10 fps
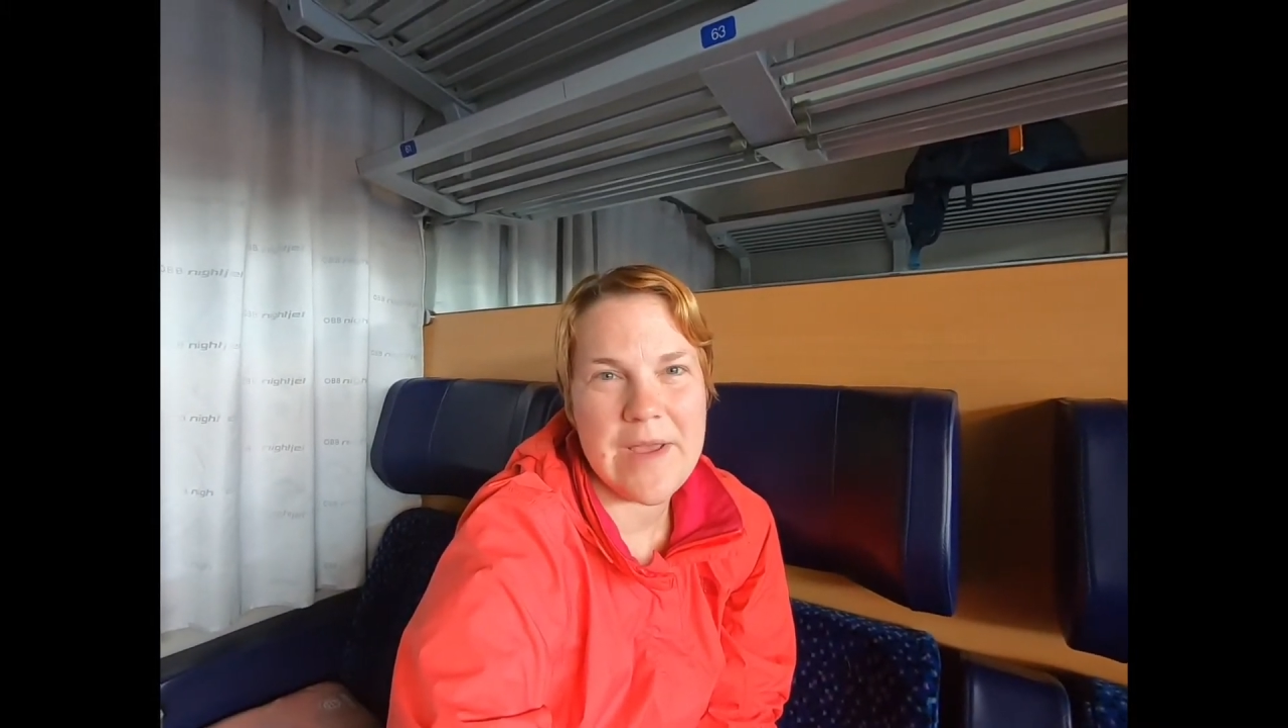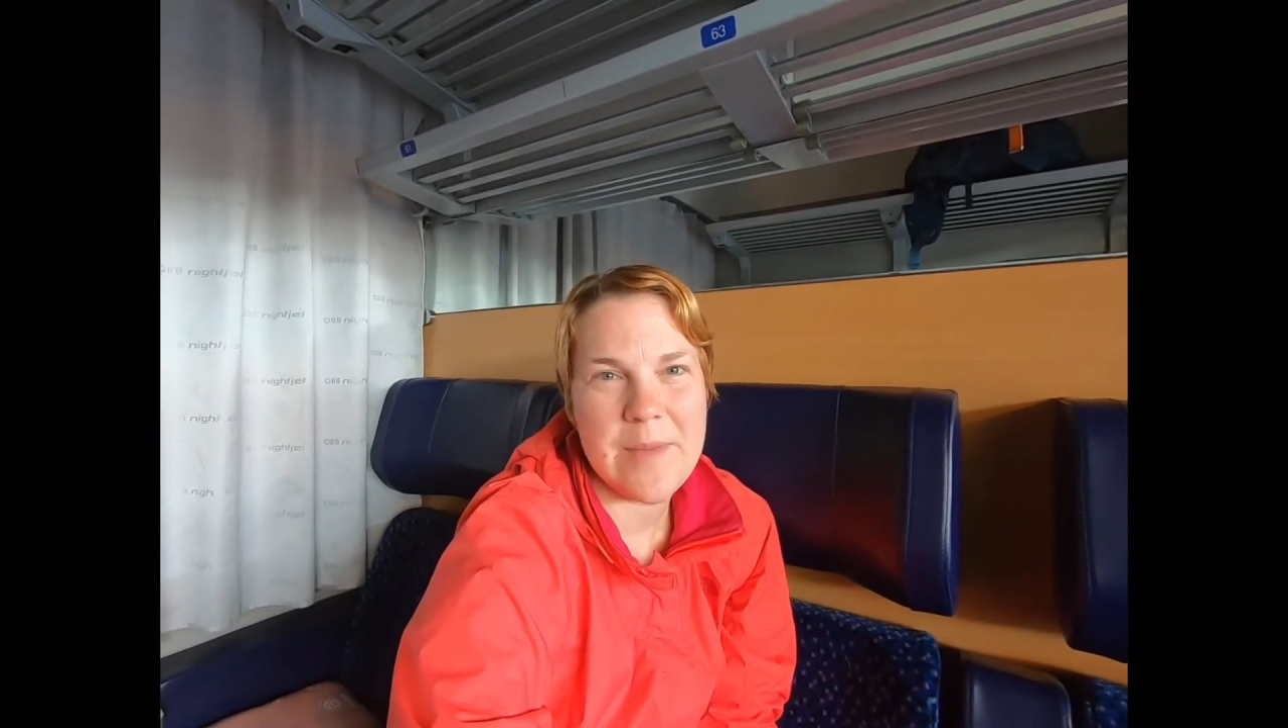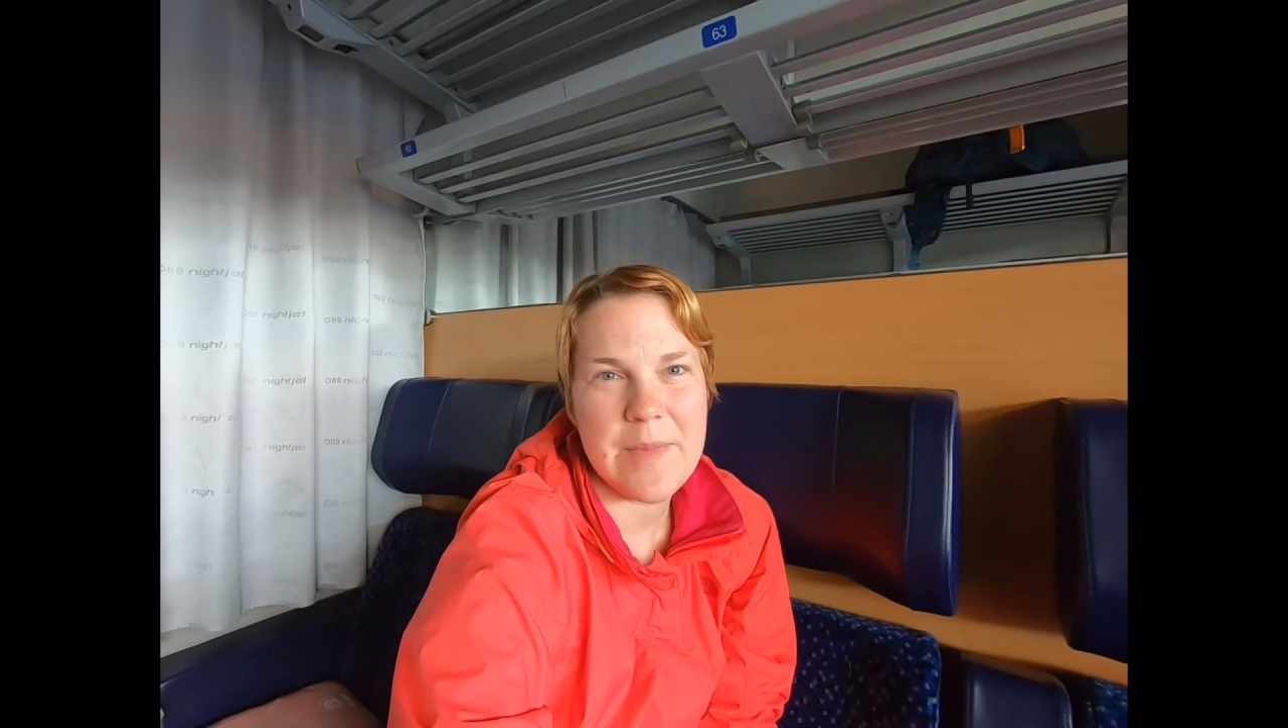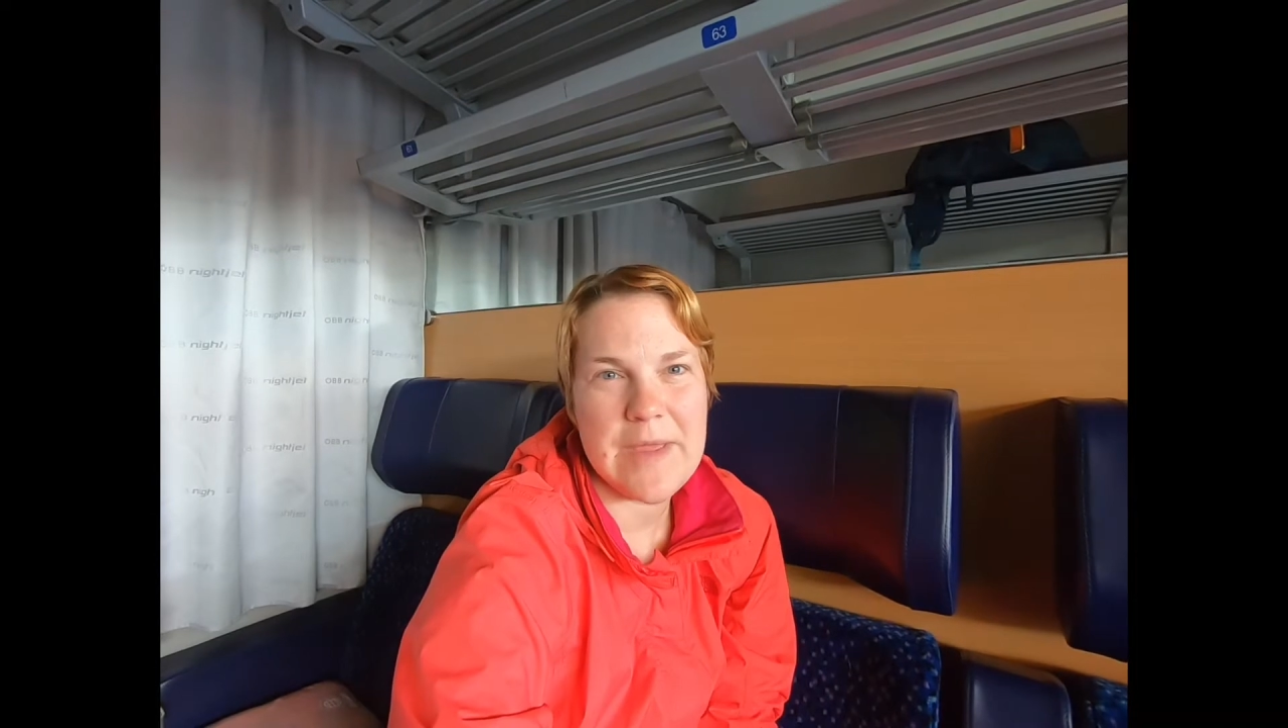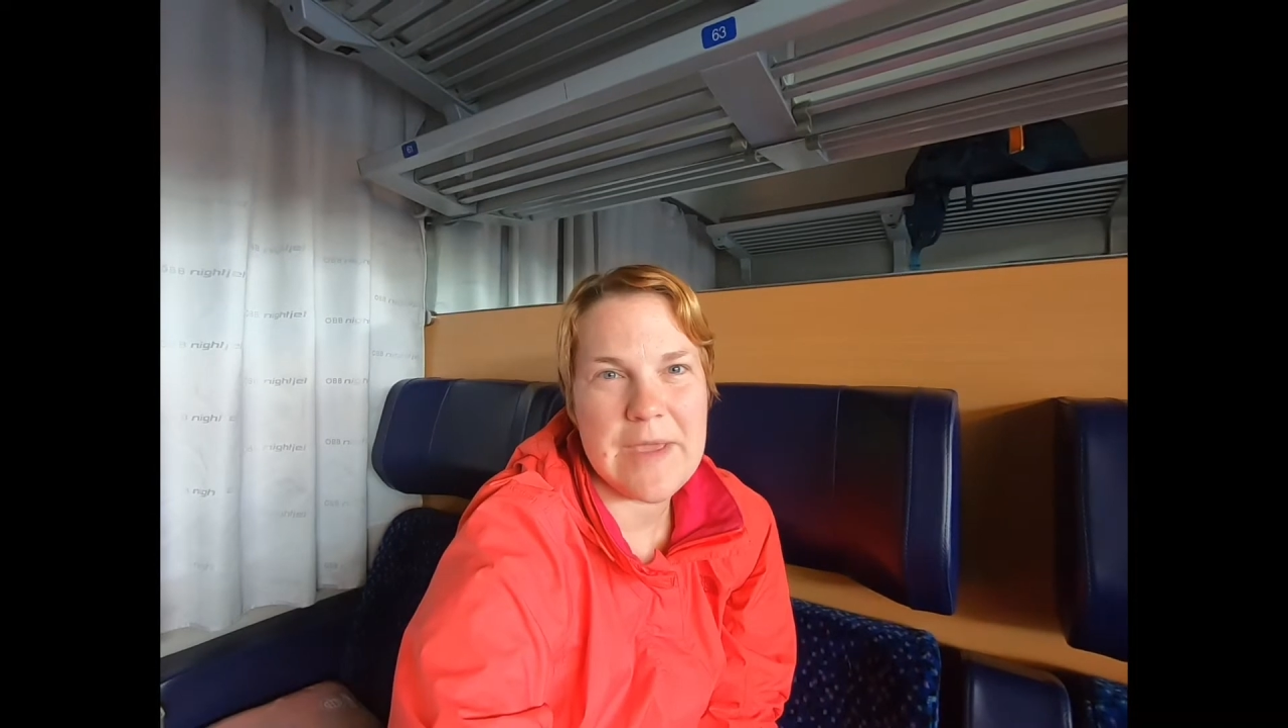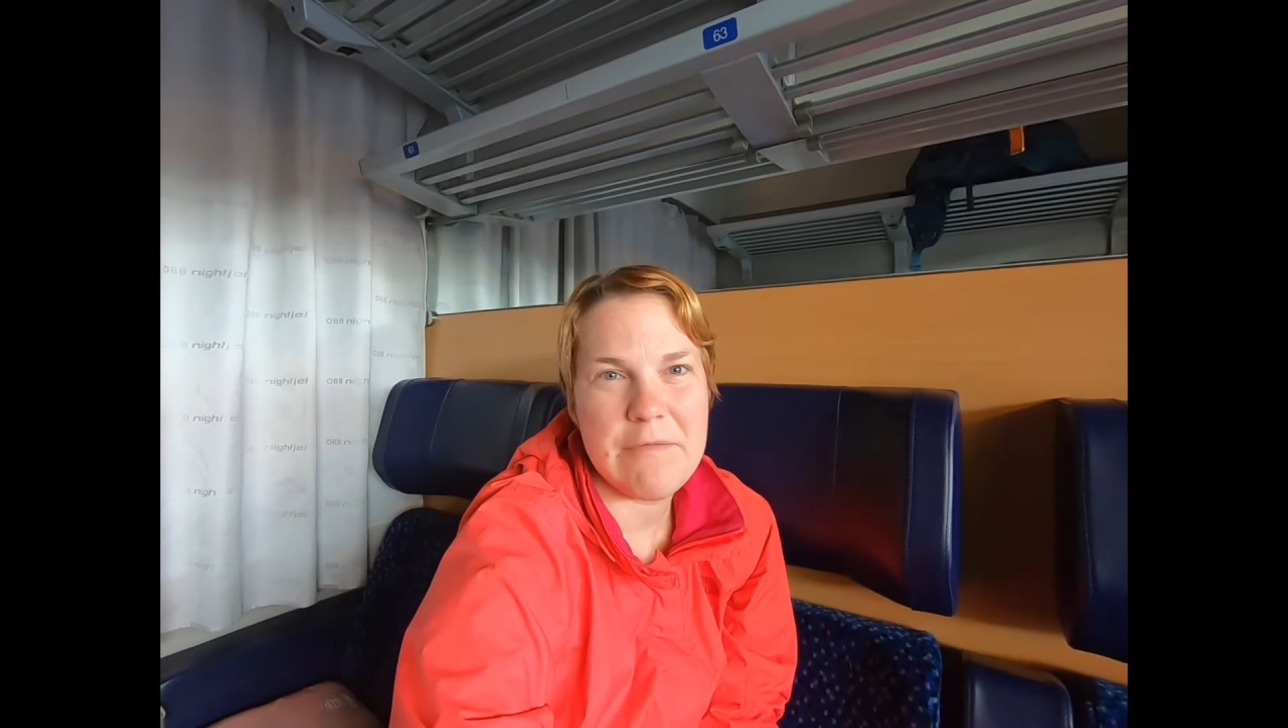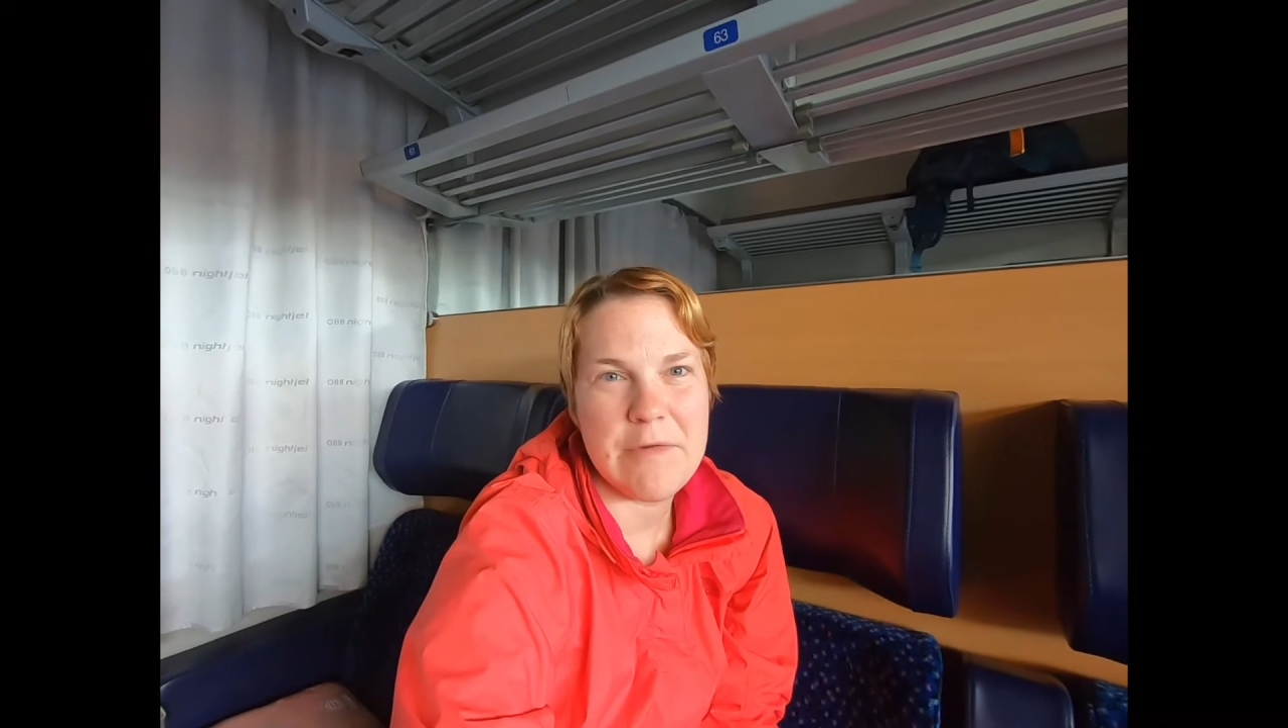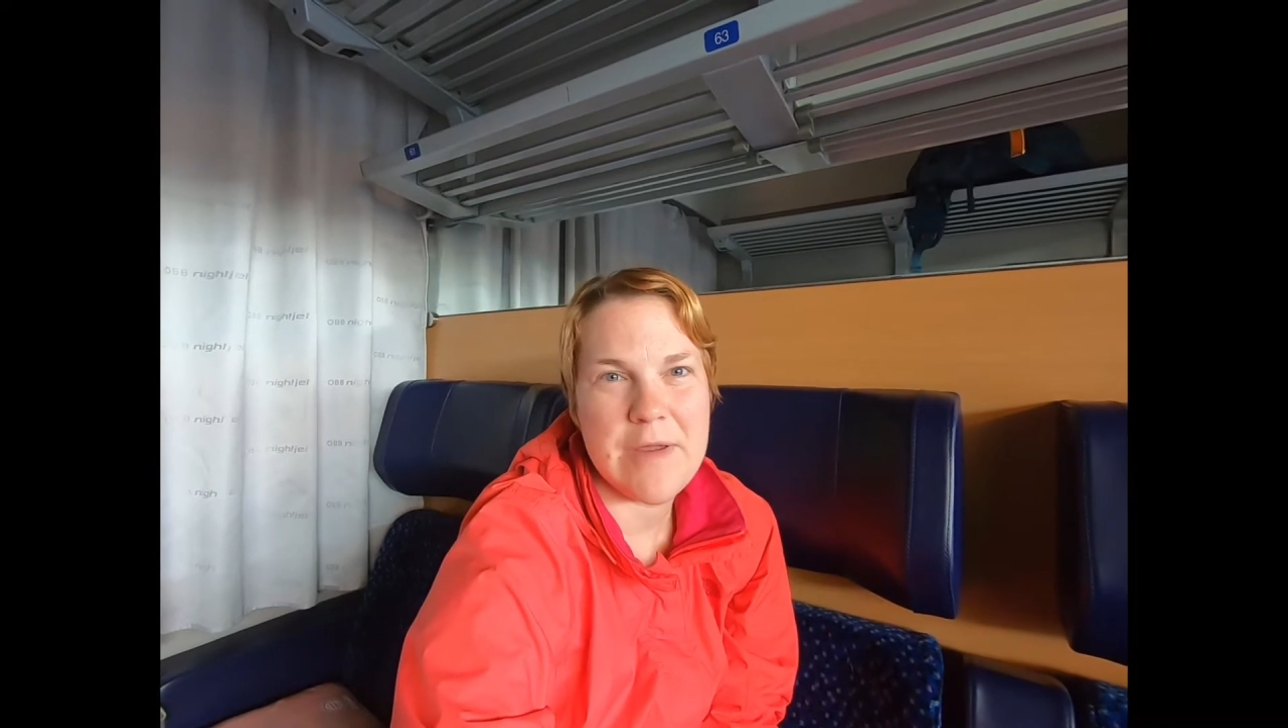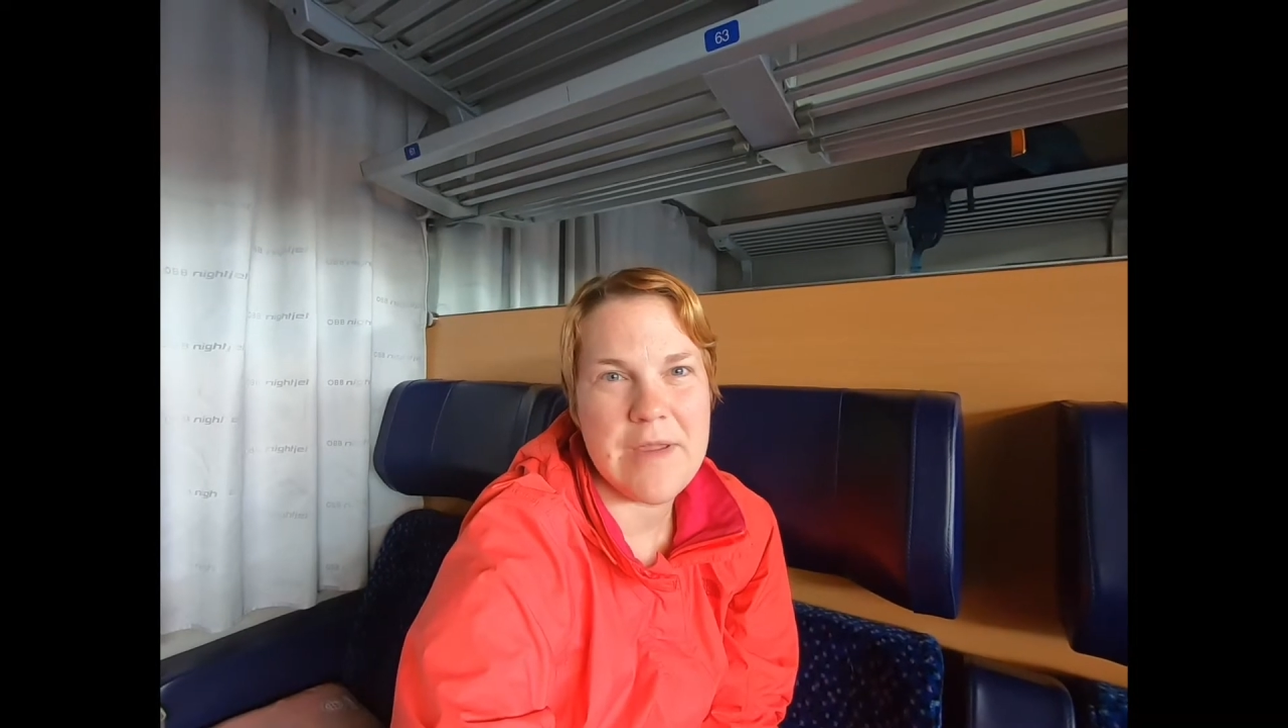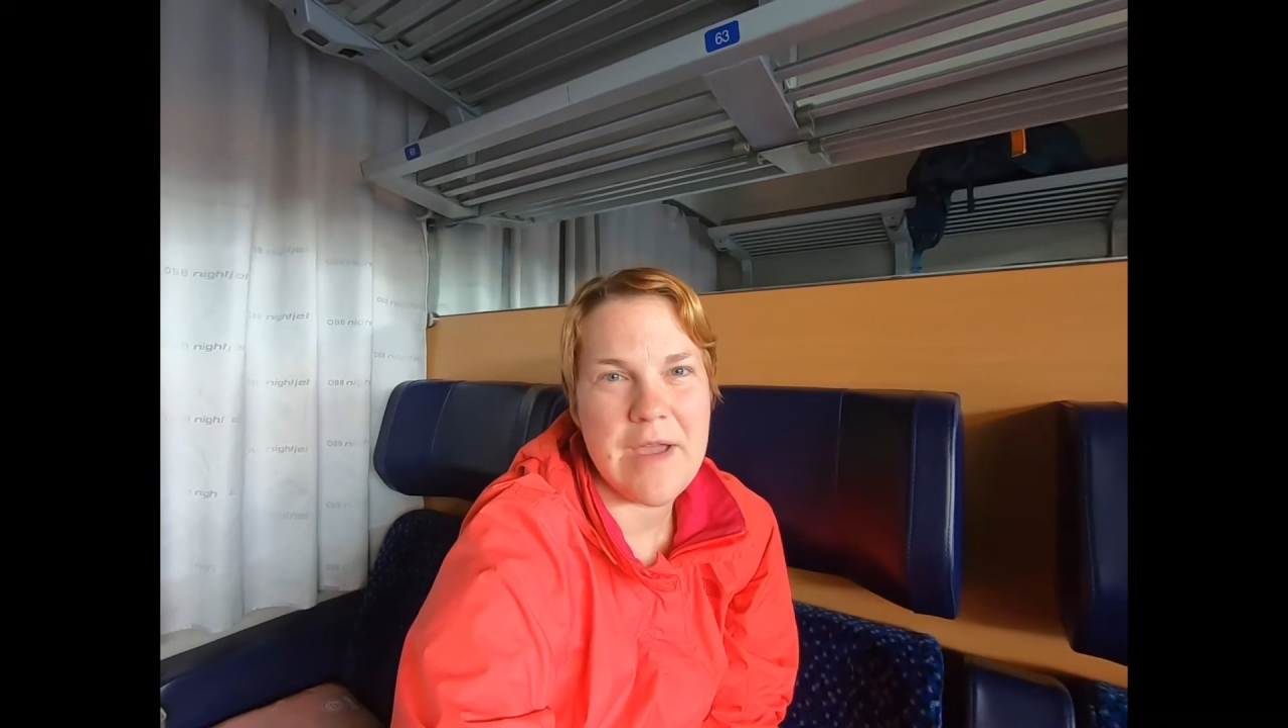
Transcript: up like every